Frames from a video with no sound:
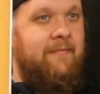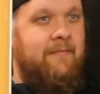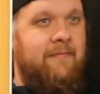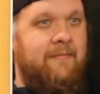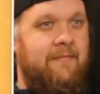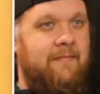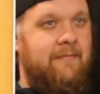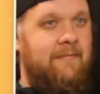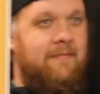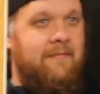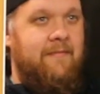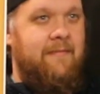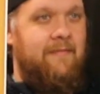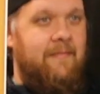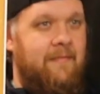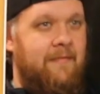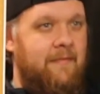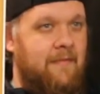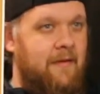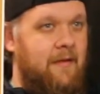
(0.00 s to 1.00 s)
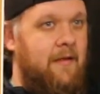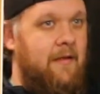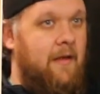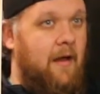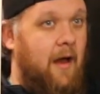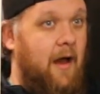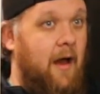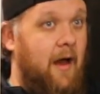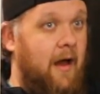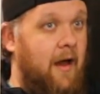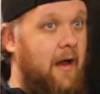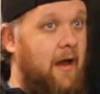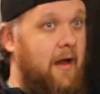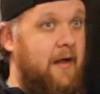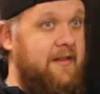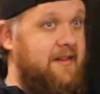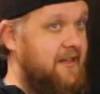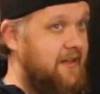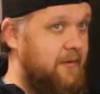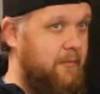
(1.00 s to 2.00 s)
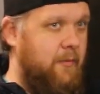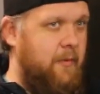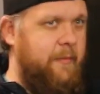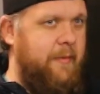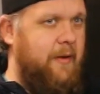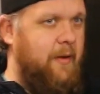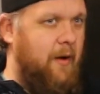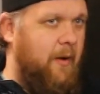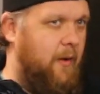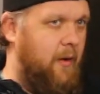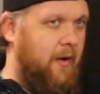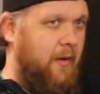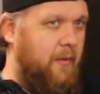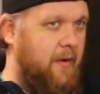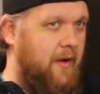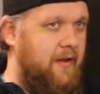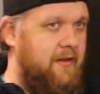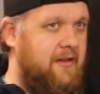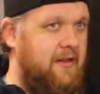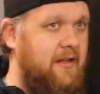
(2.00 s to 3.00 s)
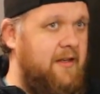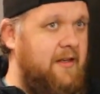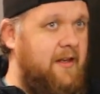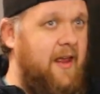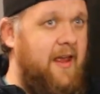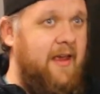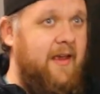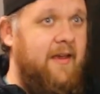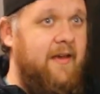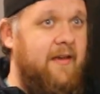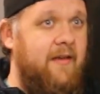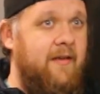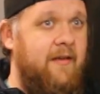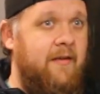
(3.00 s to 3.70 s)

What do you mean it didn't take? Uh, didn't. What do you mean uh, it didn't take?